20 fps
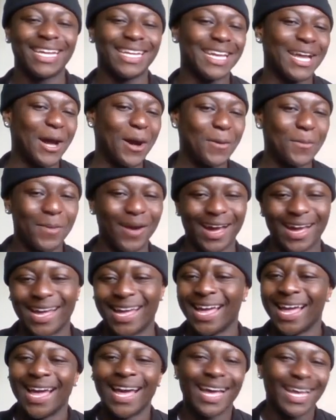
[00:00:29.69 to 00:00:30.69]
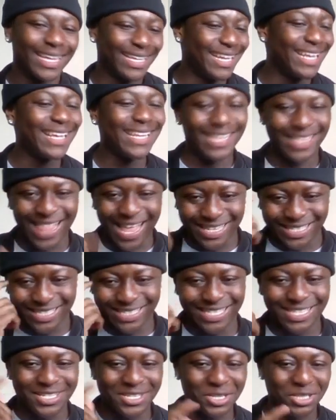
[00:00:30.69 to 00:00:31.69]
Nah, but this
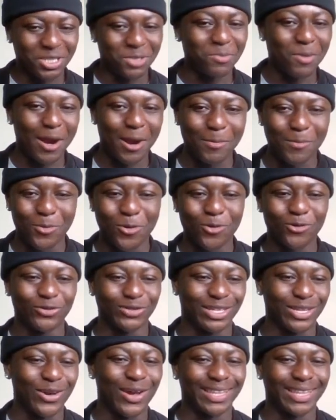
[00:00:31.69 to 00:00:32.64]
is a smart move still.